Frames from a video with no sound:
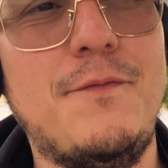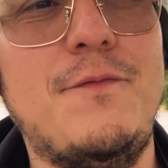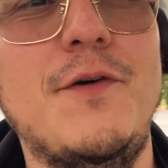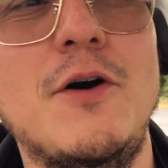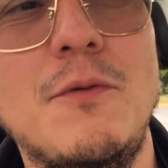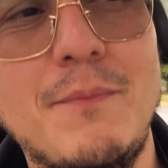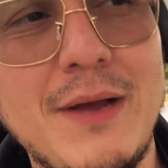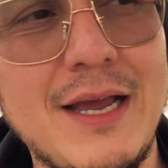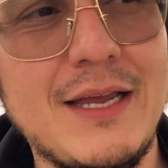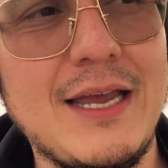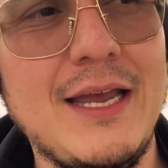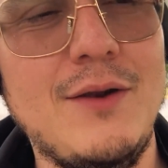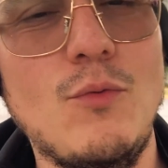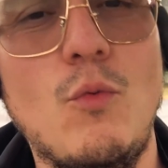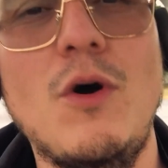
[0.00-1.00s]

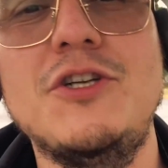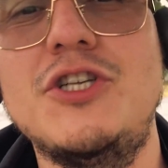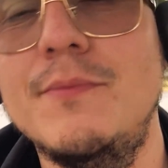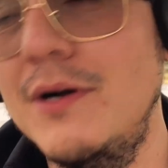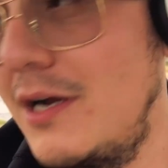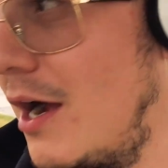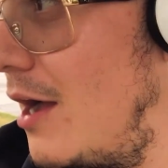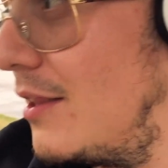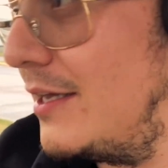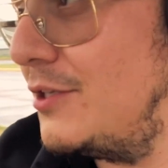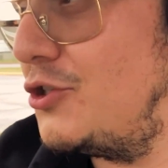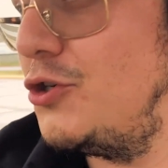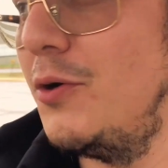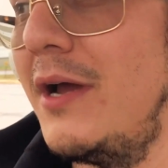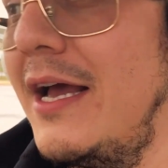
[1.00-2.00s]
filmmaking, what you call it,
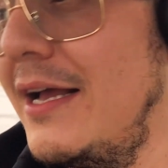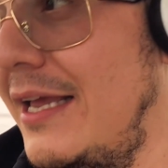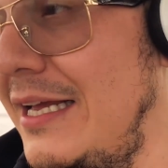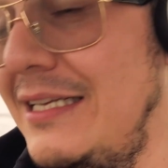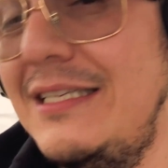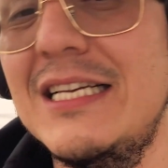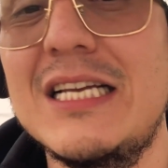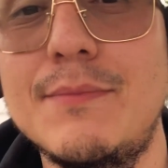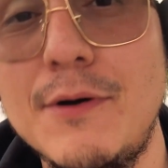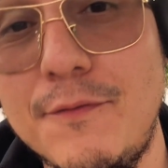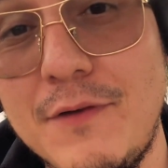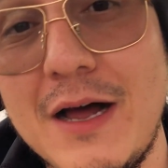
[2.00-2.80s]
doohickey,